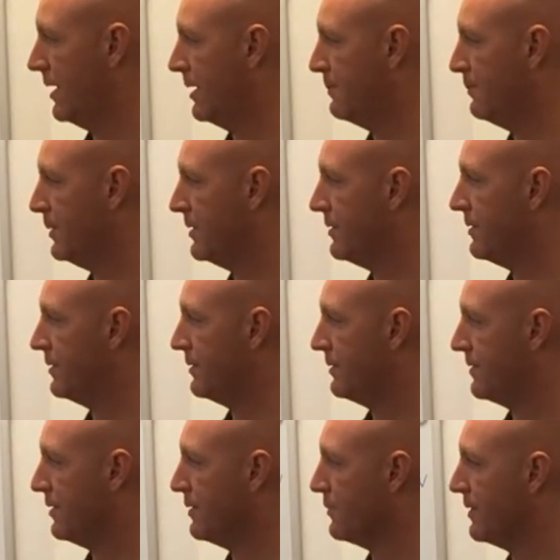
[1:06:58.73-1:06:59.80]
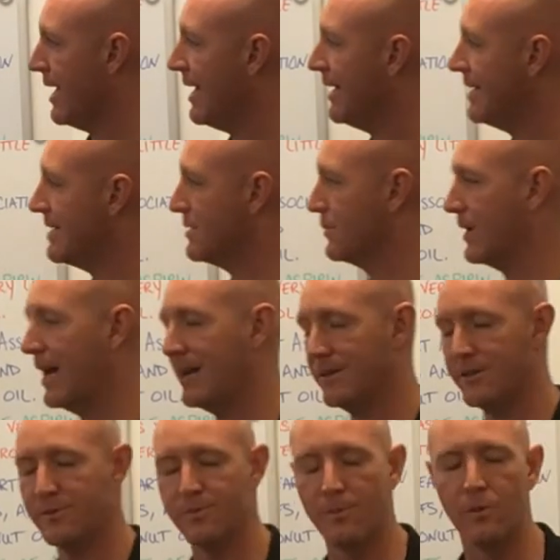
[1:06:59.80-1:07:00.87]
And, but so the reality is we got to
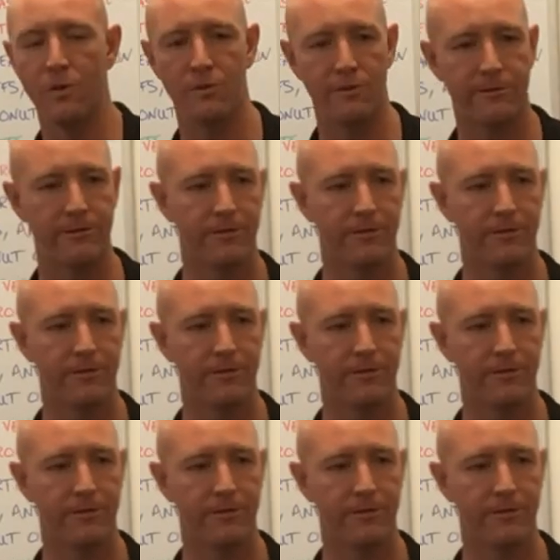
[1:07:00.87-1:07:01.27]
just move.